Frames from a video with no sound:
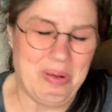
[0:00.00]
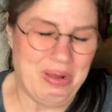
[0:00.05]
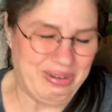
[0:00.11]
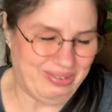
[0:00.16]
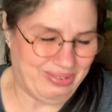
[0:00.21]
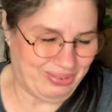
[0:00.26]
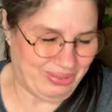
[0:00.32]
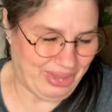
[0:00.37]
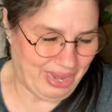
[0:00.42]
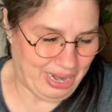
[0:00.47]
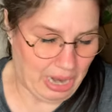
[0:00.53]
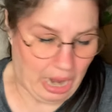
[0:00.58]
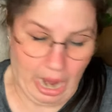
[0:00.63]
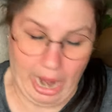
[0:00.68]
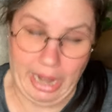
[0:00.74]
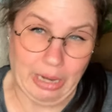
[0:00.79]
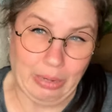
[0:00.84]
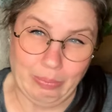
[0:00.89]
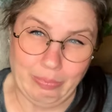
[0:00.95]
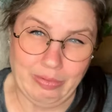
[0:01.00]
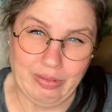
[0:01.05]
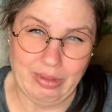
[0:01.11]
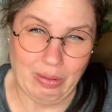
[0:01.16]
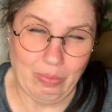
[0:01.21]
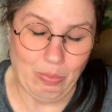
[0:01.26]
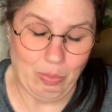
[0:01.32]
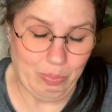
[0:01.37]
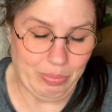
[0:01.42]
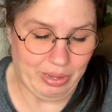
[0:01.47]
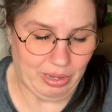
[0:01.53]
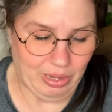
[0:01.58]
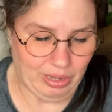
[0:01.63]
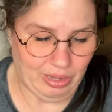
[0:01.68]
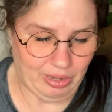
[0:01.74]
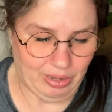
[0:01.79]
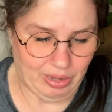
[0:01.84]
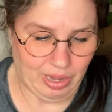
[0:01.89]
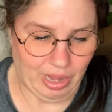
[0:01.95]
Wonderland items that will
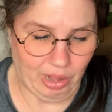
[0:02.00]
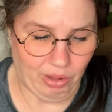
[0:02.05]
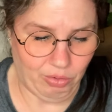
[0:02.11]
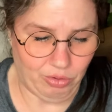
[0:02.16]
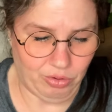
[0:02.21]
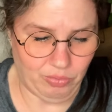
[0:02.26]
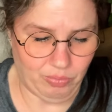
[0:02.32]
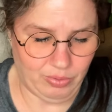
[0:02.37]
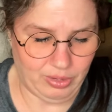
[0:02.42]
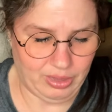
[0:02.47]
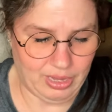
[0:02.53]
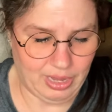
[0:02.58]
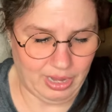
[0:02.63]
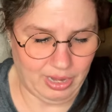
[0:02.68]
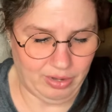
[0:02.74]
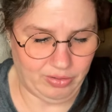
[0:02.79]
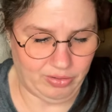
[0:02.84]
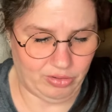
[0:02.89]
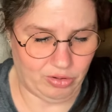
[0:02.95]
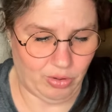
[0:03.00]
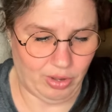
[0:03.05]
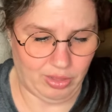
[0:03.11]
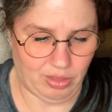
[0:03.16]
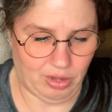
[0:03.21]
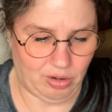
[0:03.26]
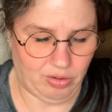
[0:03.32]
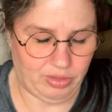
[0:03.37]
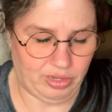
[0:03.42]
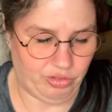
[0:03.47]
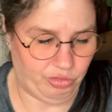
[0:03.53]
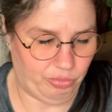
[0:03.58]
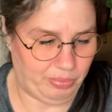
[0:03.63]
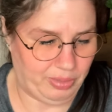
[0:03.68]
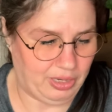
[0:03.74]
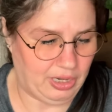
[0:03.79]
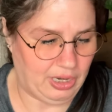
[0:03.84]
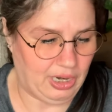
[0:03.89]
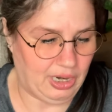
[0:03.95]
be out with that. So I thought this would
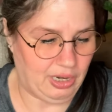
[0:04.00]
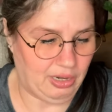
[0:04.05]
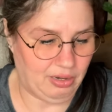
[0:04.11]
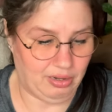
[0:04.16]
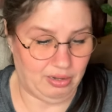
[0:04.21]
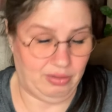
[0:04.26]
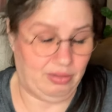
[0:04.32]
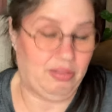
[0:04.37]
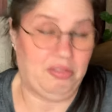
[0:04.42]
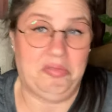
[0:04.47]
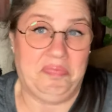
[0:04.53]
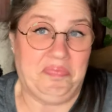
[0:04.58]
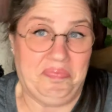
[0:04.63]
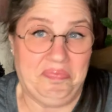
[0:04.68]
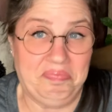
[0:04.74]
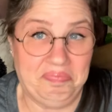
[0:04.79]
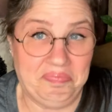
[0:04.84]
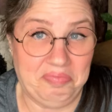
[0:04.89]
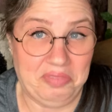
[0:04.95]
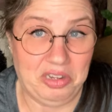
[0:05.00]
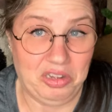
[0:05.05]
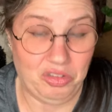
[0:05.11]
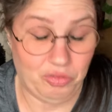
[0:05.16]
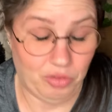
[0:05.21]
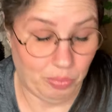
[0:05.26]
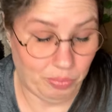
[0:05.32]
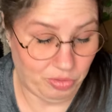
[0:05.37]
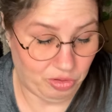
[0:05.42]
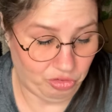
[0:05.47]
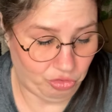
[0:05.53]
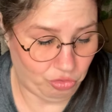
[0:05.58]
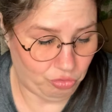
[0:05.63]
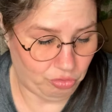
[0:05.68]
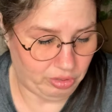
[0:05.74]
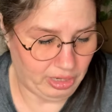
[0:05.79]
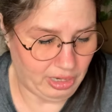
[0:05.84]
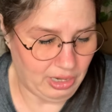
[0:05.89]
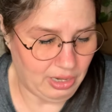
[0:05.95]
be neat because it's from the
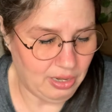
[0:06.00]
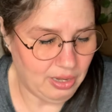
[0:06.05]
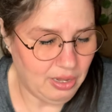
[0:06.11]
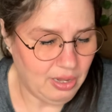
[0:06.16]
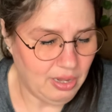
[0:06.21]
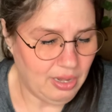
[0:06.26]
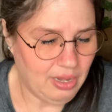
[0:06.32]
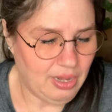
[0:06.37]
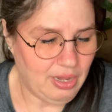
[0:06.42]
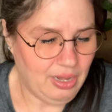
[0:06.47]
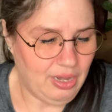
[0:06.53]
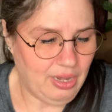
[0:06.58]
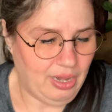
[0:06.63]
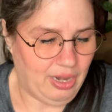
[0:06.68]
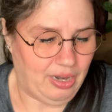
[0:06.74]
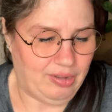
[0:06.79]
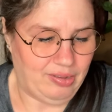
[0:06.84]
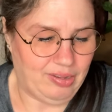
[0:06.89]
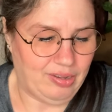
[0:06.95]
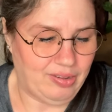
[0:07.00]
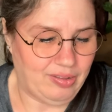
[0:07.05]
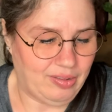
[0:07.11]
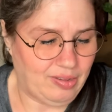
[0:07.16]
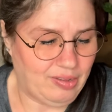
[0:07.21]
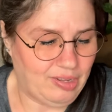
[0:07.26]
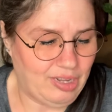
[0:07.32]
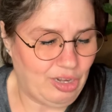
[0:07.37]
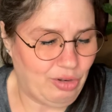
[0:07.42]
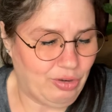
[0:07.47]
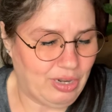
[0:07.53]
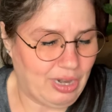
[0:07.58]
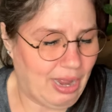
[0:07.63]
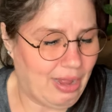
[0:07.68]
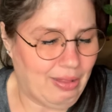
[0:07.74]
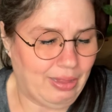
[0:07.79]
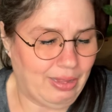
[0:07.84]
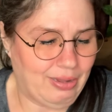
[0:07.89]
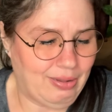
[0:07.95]
story. And it says, the secret,
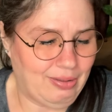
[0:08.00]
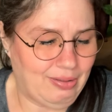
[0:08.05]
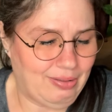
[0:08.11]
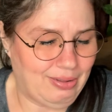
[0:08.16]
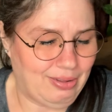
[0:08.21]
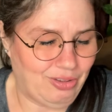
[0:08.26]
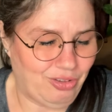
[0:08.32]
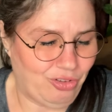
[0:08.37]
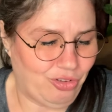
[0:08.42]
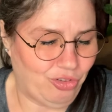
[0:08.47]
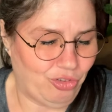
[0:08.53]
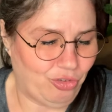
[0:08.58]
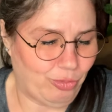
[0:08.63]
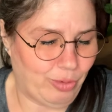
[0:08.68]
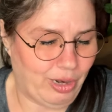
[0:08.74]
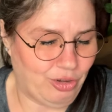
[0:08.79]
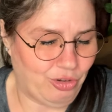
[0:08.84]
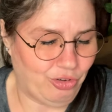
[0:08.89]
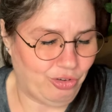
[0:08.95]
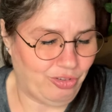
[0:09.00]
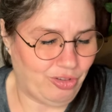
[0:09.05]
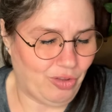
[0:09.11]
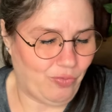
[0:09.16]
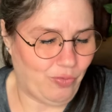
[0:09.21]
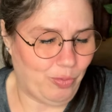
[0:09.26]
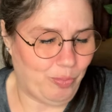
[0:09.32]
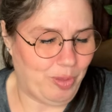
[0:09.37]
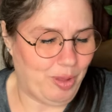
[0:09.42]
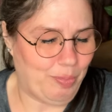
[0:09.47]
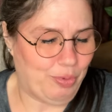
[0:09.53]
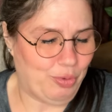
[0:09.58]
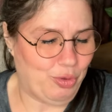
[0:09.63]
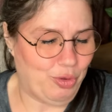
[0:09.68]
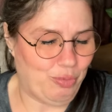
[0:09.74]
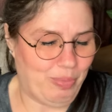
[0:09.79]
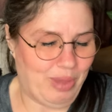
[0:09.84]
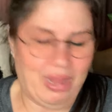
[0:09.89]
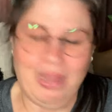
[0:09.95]
Alice, is to surround yourself with people
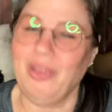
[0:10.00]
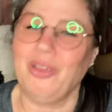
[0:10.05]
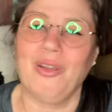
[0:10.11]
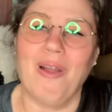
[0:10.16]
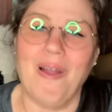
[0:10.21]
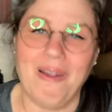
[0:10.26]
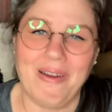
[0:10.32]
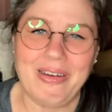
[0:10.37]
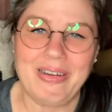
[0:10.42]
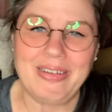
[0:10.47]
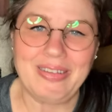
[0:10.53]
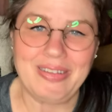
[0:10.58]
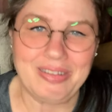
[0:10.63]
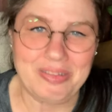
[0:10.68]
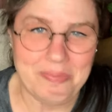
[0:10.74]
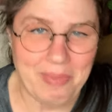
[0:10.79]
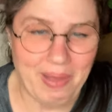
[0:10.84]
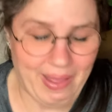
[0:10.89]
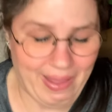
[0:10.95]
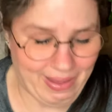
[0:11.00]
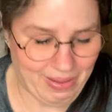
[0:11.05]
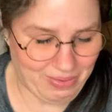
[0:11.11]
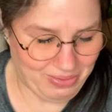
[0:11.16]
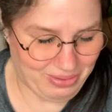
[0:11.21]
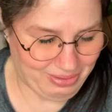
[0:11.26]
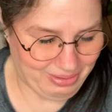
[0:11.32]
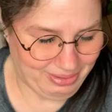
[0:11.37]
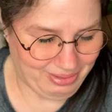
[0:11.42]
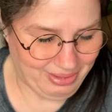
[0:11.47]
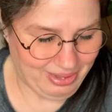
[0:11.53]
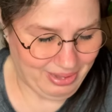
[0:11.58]
who make your heart smile.